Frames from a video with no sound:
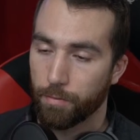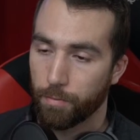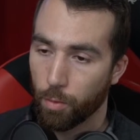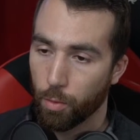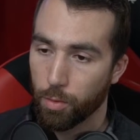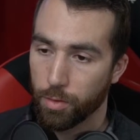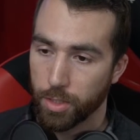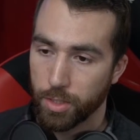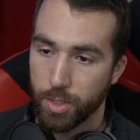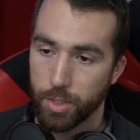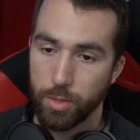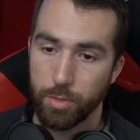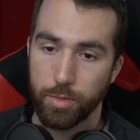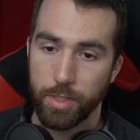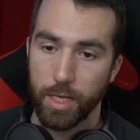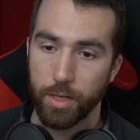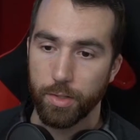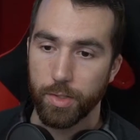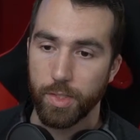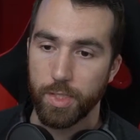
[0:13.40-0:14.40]
for this new
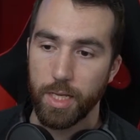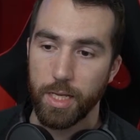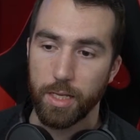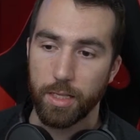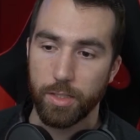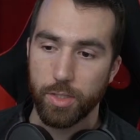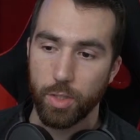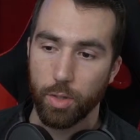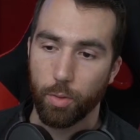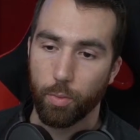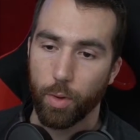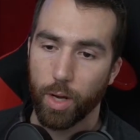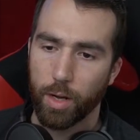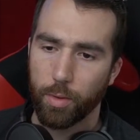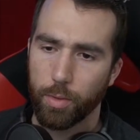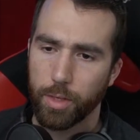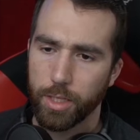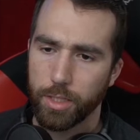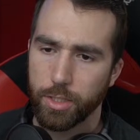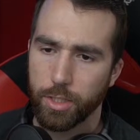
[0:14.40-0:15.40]
DLC, and so what I
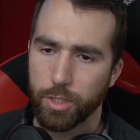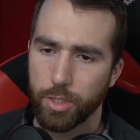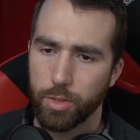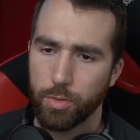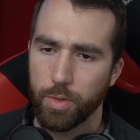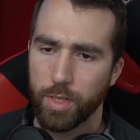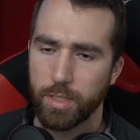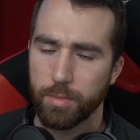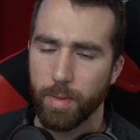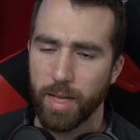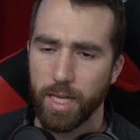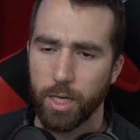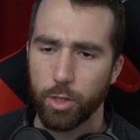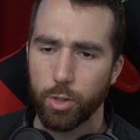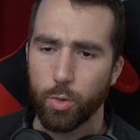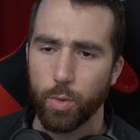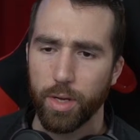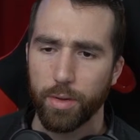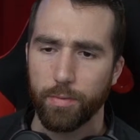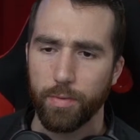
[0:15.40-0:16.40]
wanted to do is make a
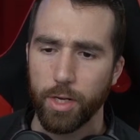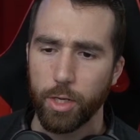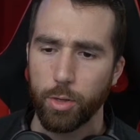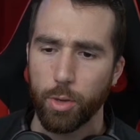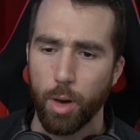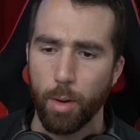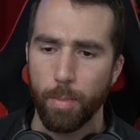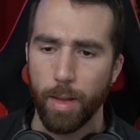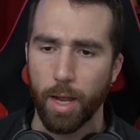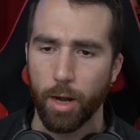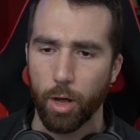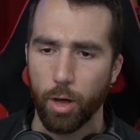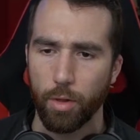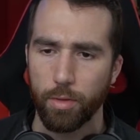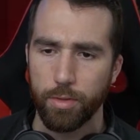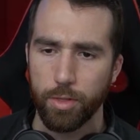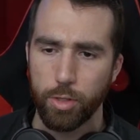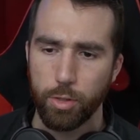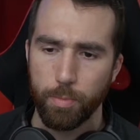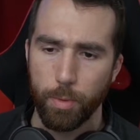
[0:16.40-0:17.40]
quick video about
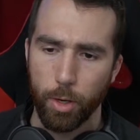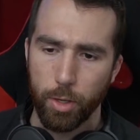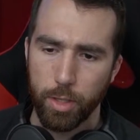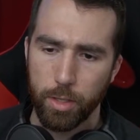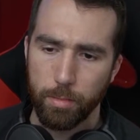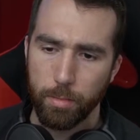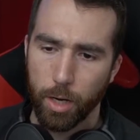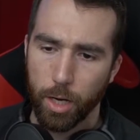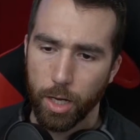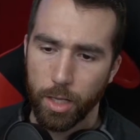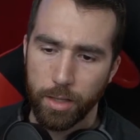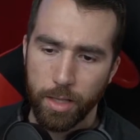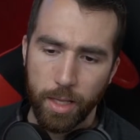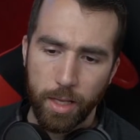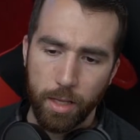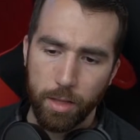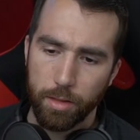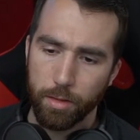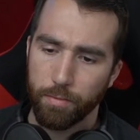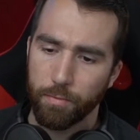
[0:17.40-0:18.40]
all the new Pokemon,
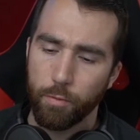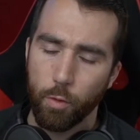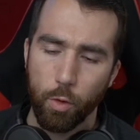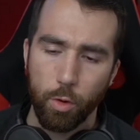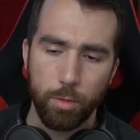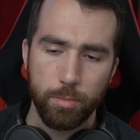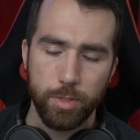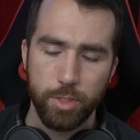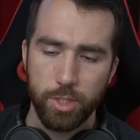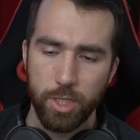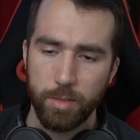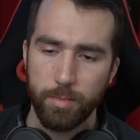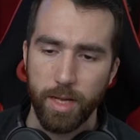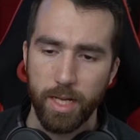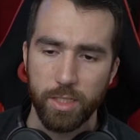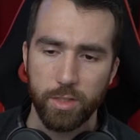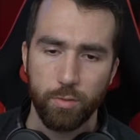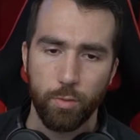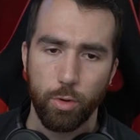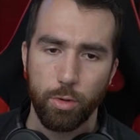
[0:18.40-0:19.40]
the forms, the
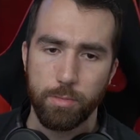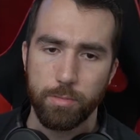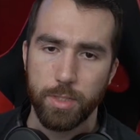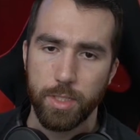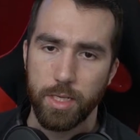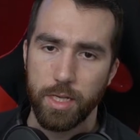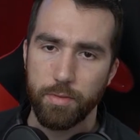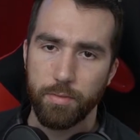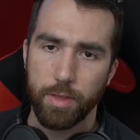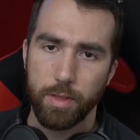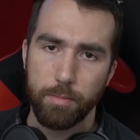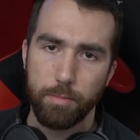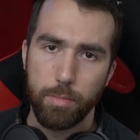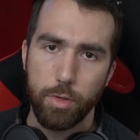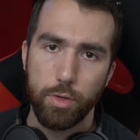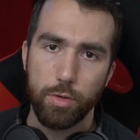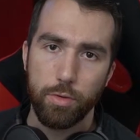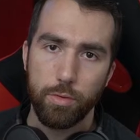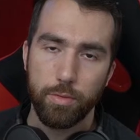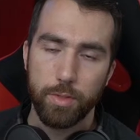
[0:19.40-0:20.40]
Gmax forms, and even the
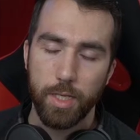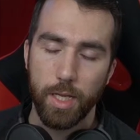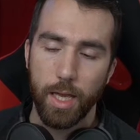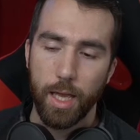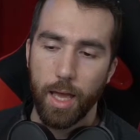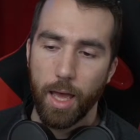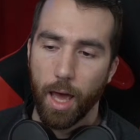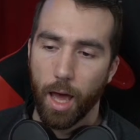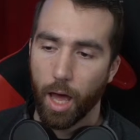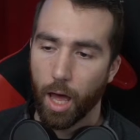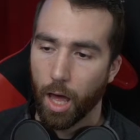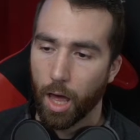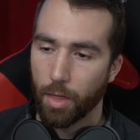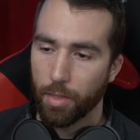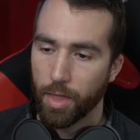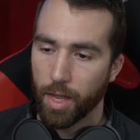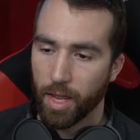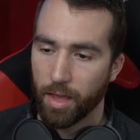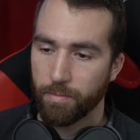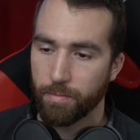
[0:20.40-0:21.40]
moves
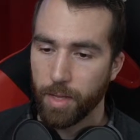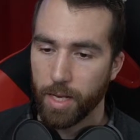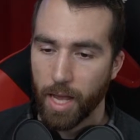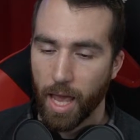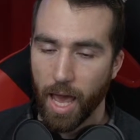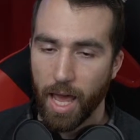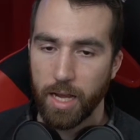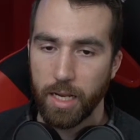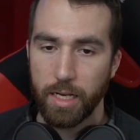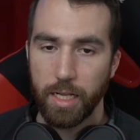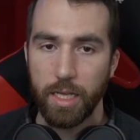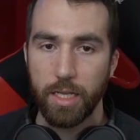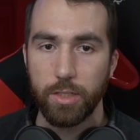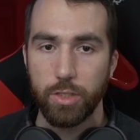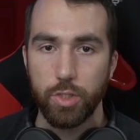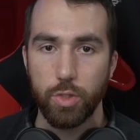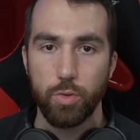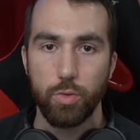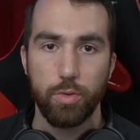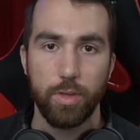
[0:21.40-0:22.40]
that have been added
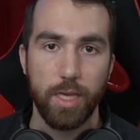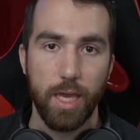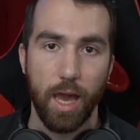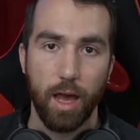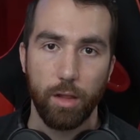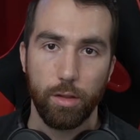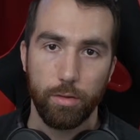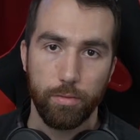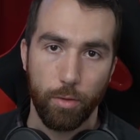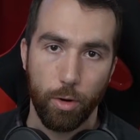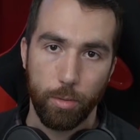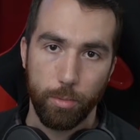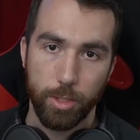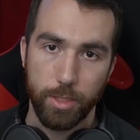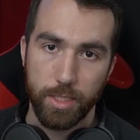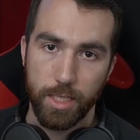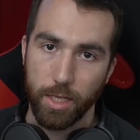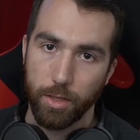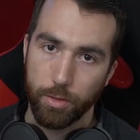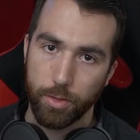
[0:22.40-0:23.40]
into the Isle of Armor
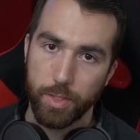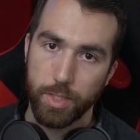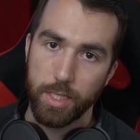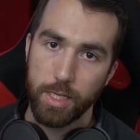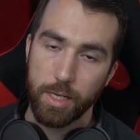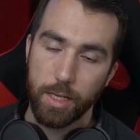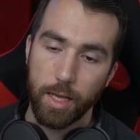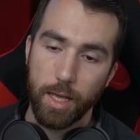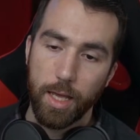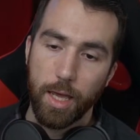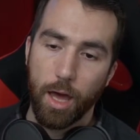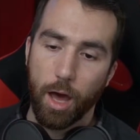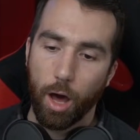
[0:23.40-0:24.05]
DLC.